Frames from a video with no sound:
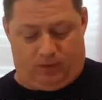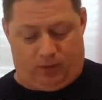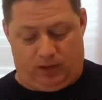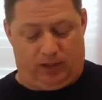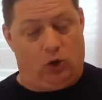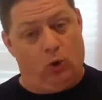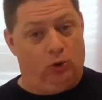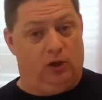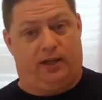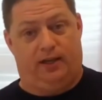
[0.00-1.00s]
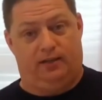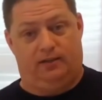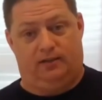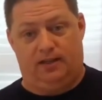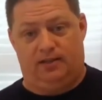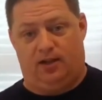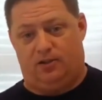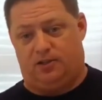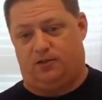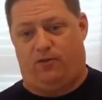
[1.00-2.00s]
really cool looking
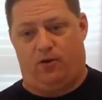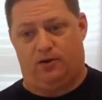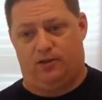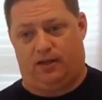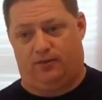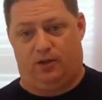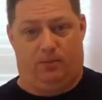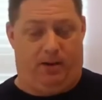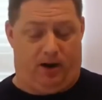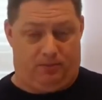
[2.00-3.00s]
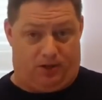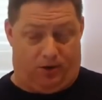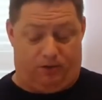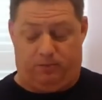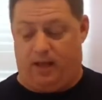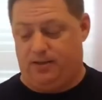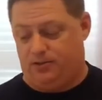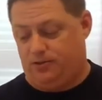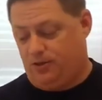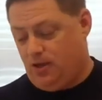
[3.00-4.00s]
details as far as like if you compare them to Nerf
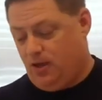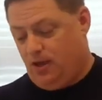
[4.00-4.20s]
blasters.